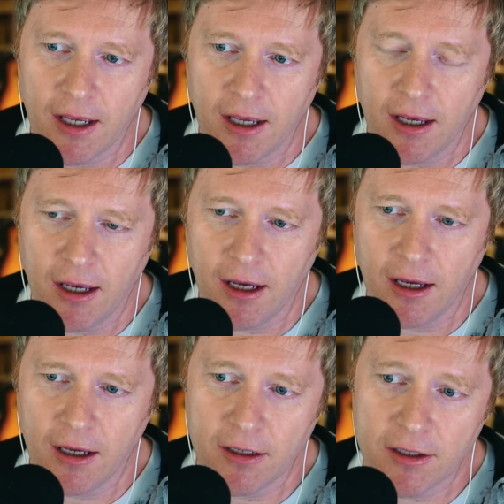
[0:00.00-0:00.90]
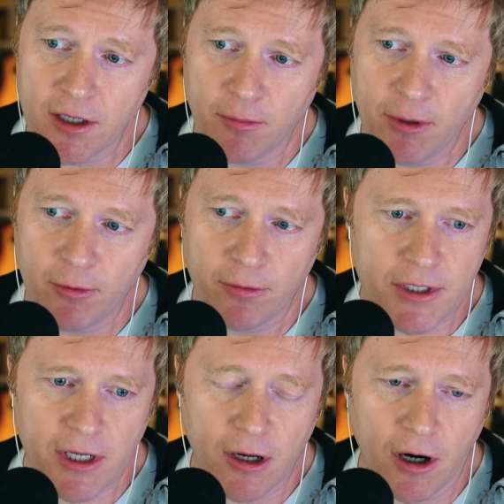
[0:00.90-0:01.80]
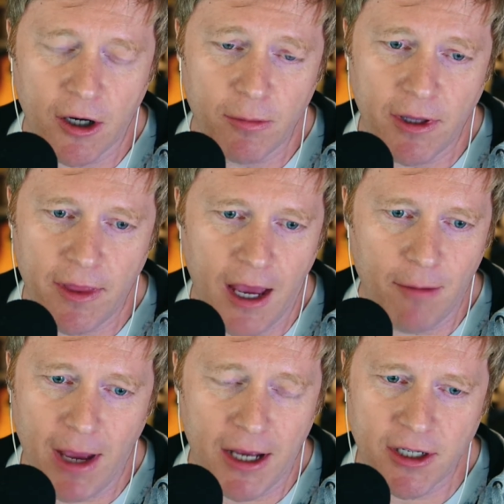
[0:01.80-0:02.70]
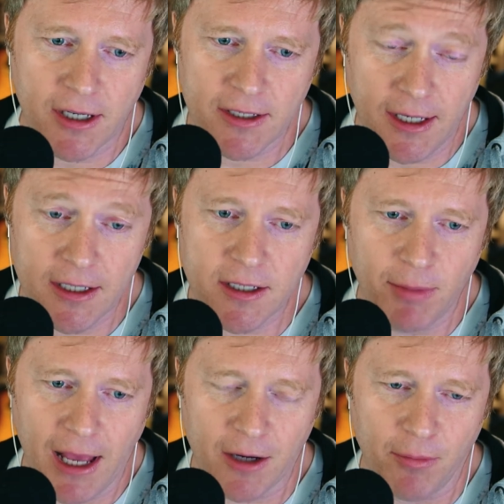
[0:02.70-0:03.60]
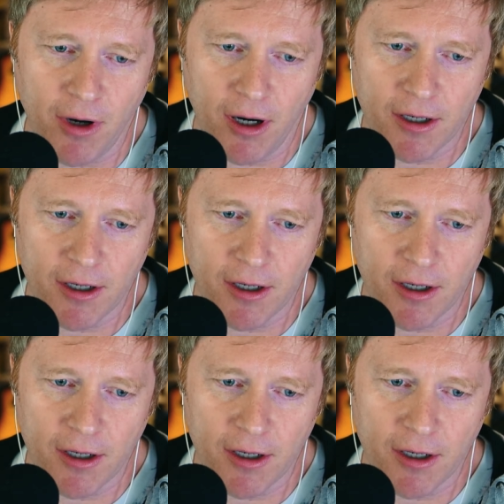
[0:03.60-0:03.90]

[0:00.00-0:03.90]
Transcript: some people would say arguably that magic is a black box,